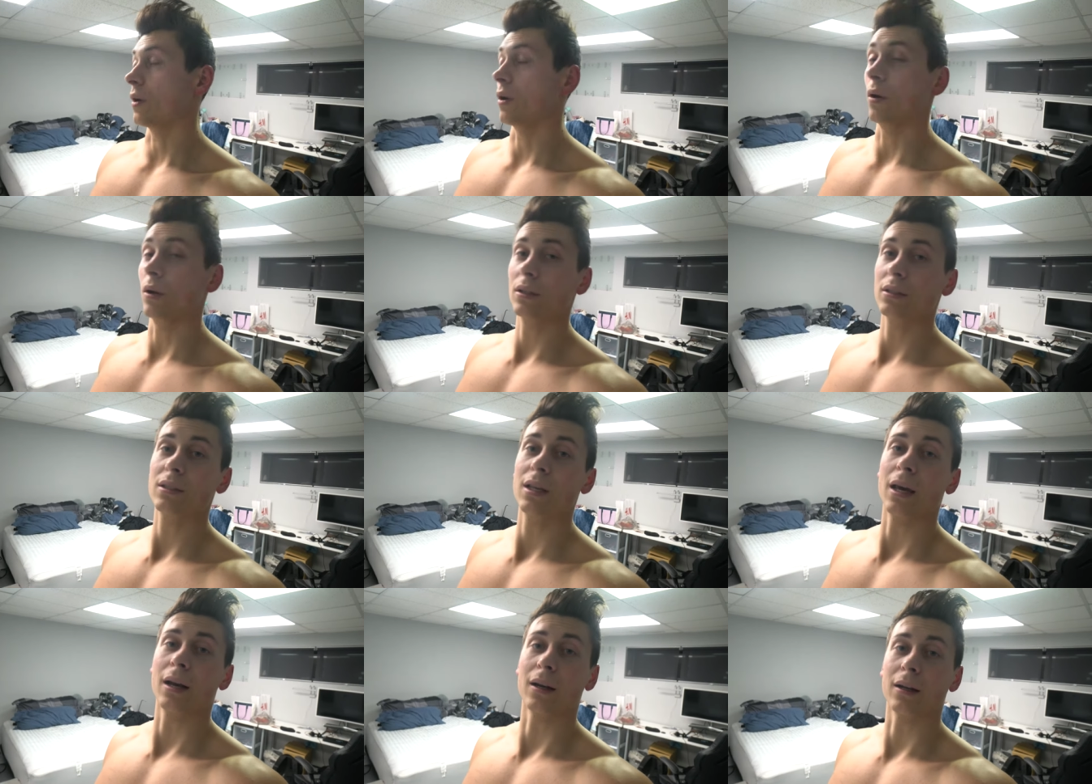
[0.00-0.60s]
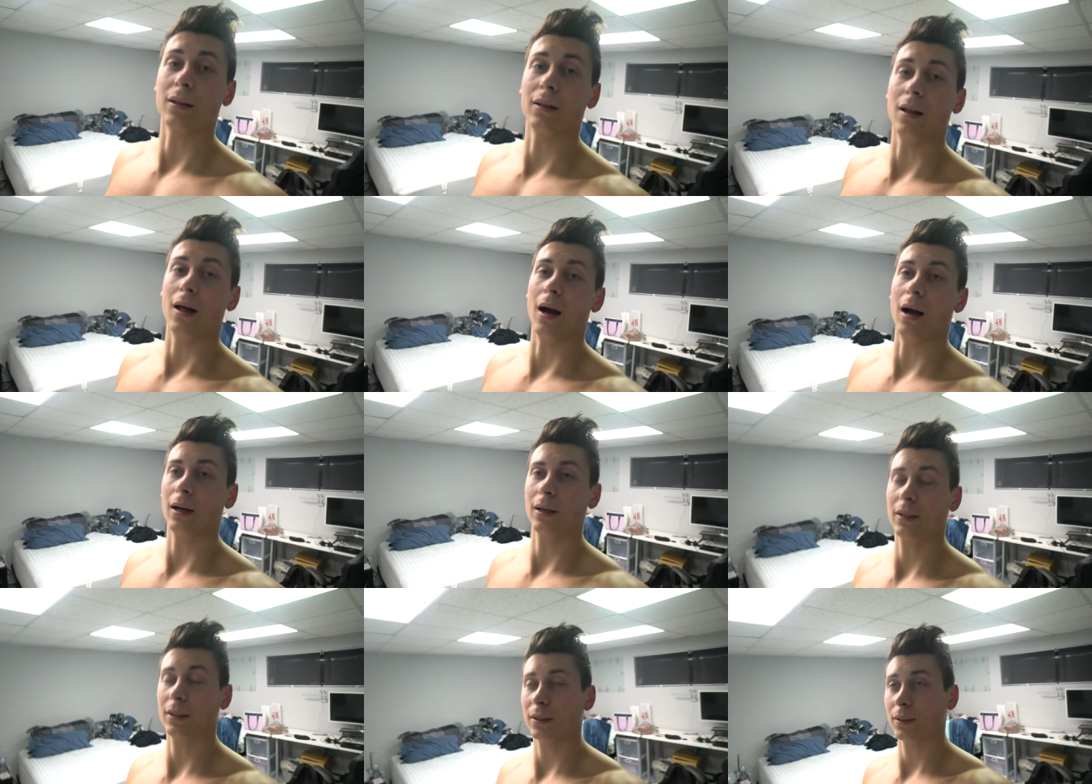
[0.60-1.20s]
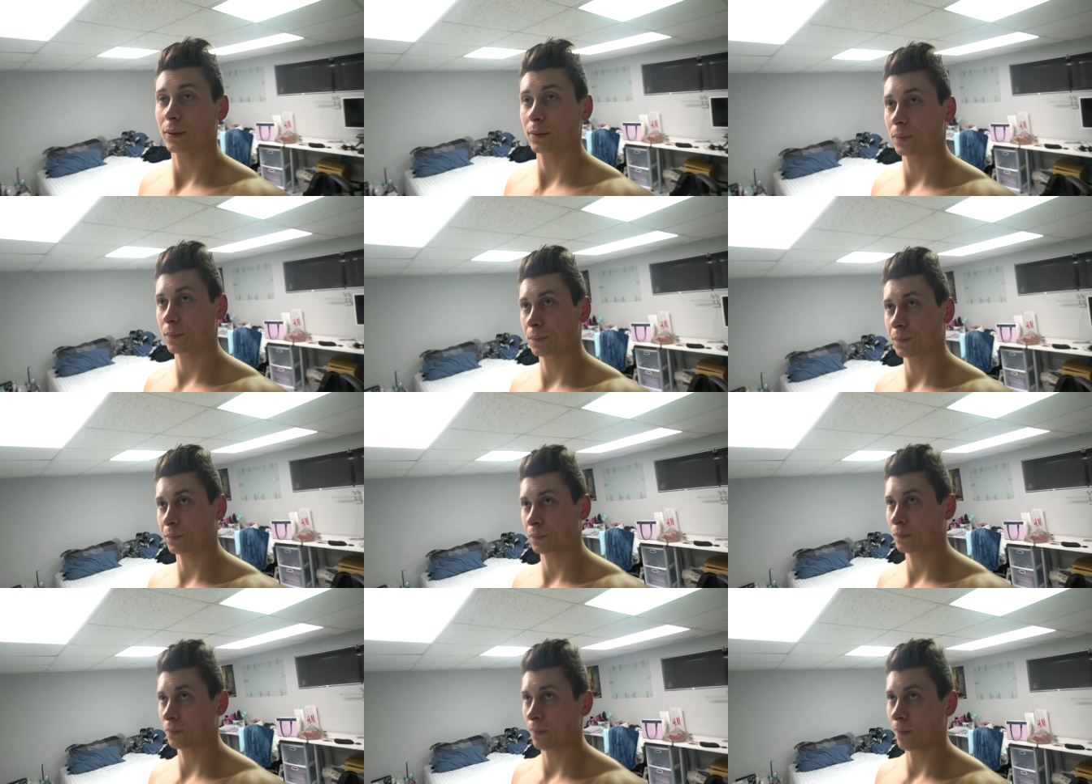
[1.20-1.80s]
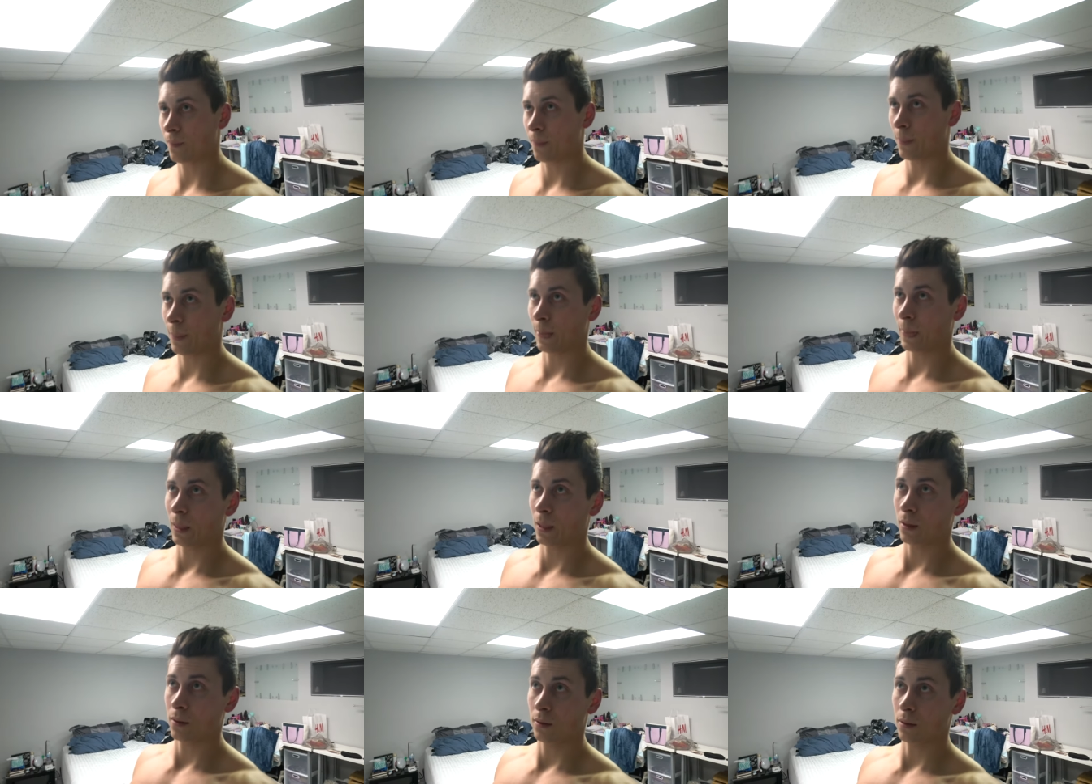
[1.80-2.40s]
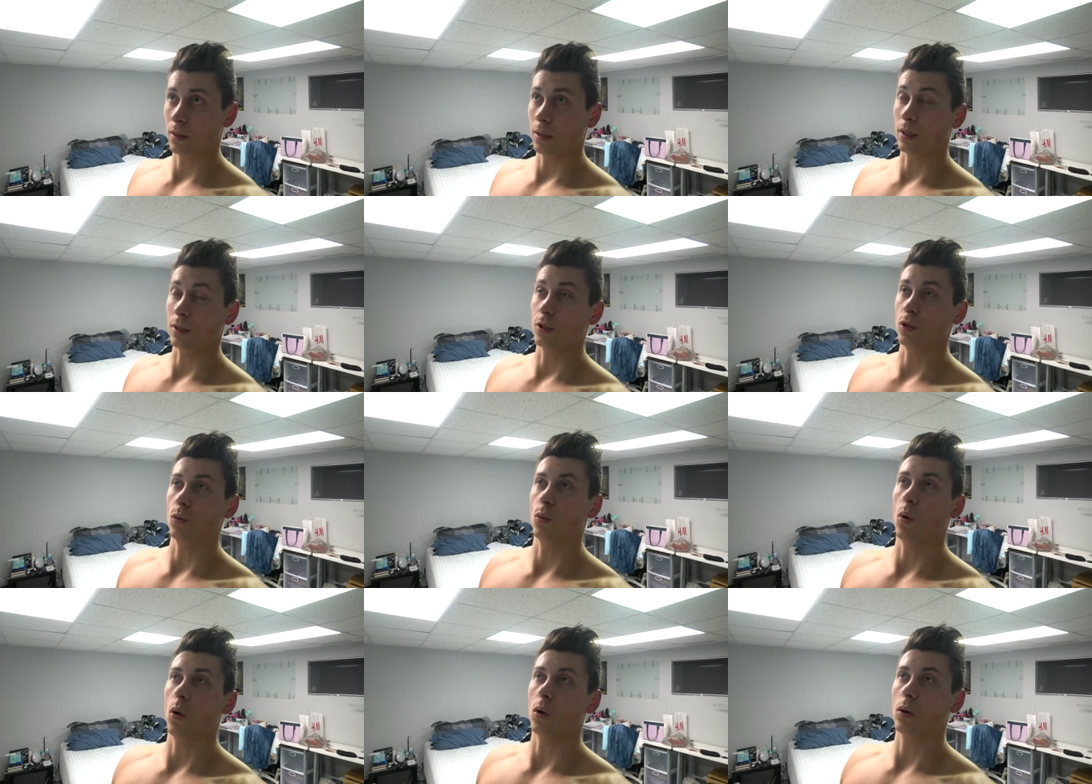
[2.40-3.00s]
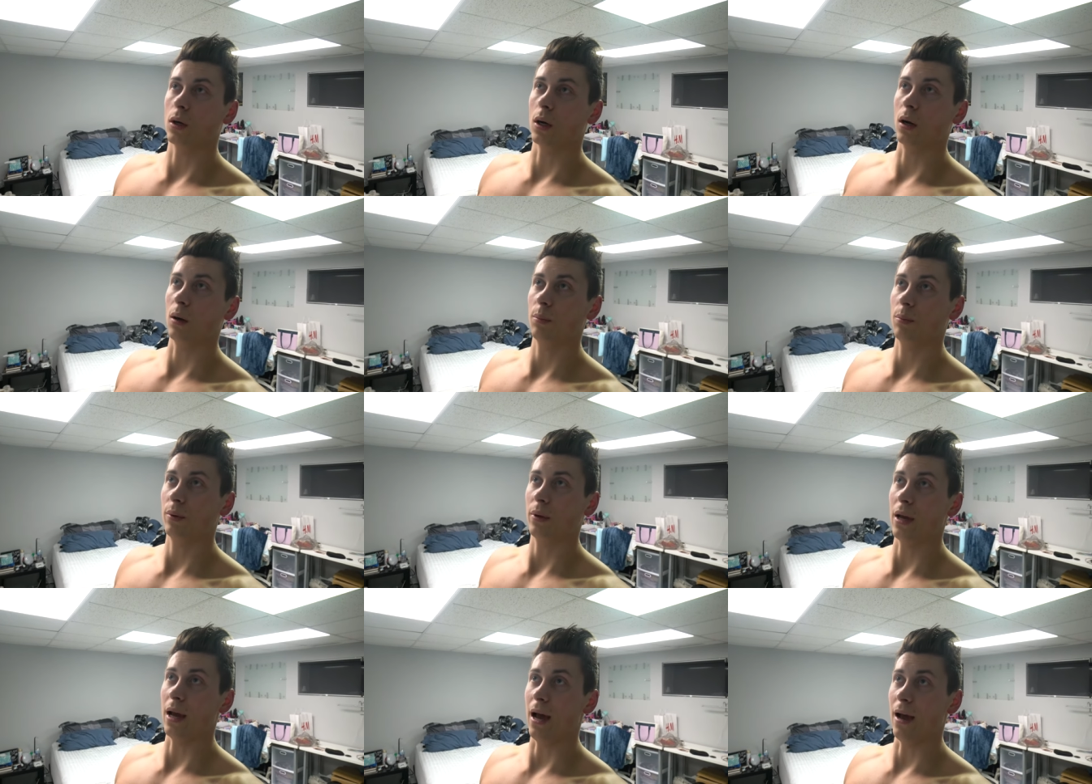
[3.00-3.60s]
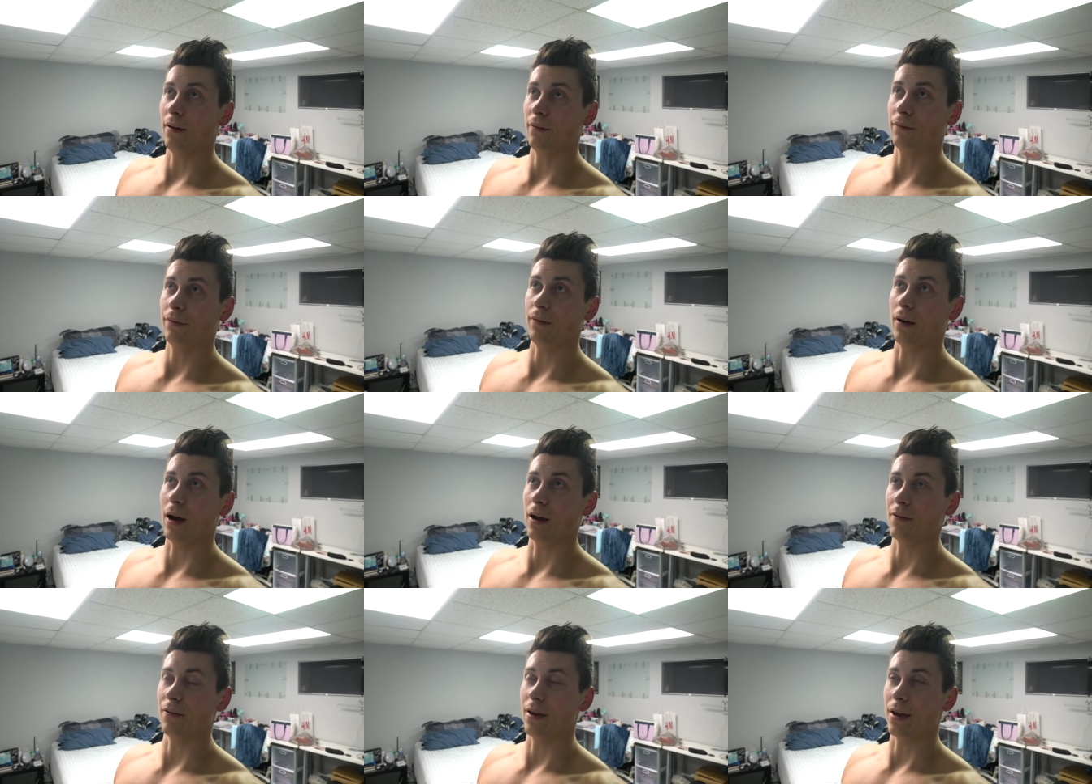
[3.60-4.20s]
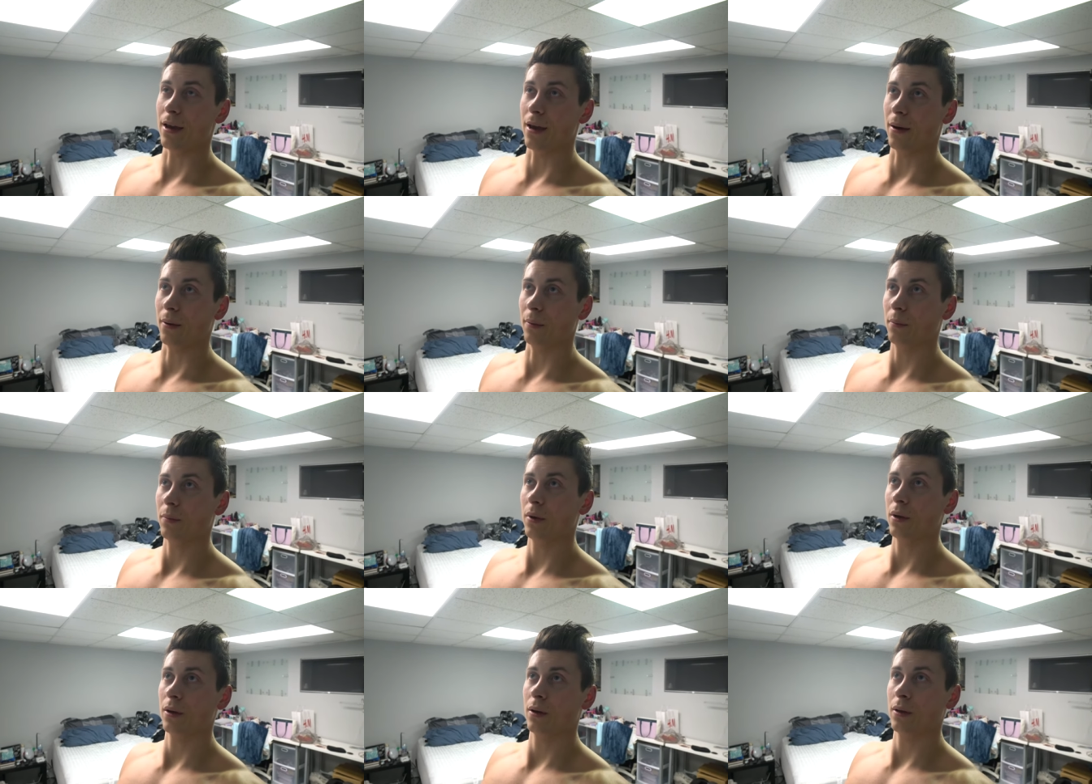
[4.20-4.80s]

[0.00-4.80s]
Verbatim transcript: know, at 10 o'clock and you woke up at 5 a.m.